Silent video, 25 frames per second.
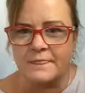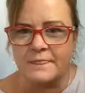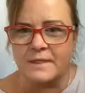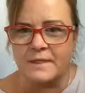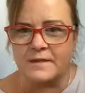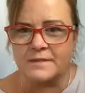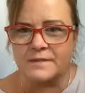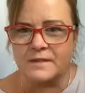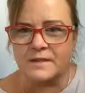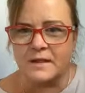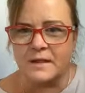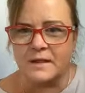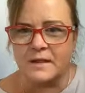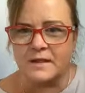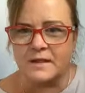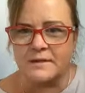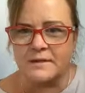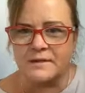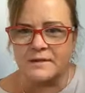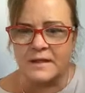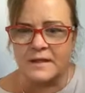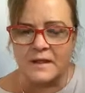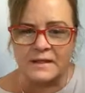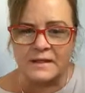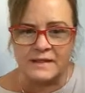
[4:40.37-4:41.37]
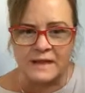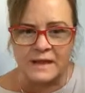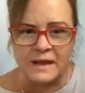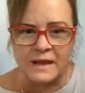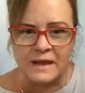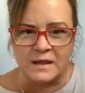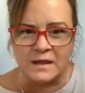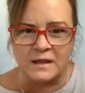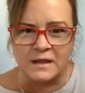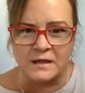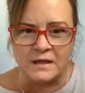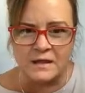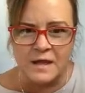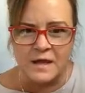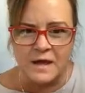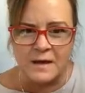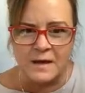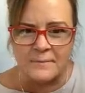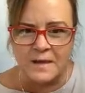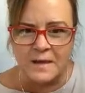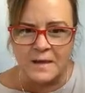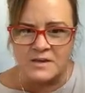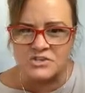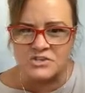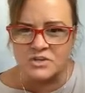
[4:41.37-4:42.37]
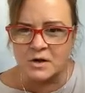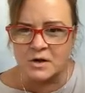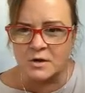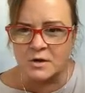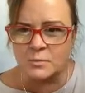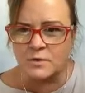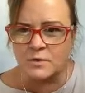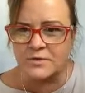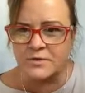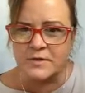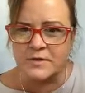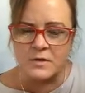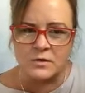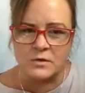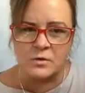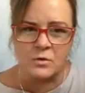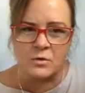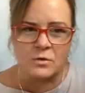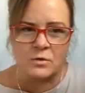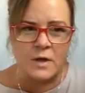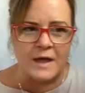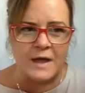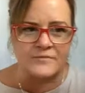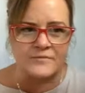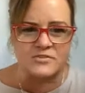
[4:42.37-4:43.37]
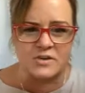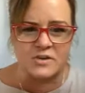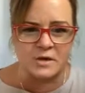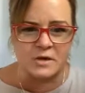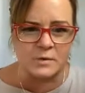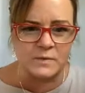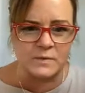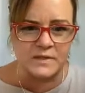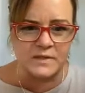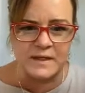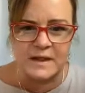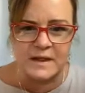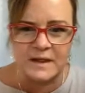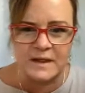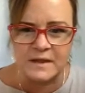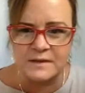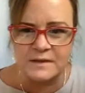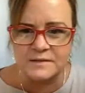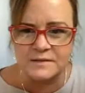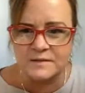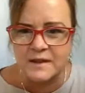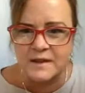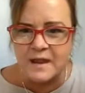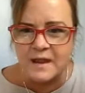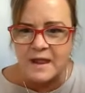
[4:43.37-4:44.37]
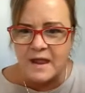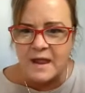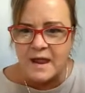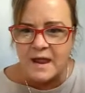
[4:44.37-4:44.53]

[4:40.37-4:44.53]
This is a link. I shared it with you, I've shared it with kids,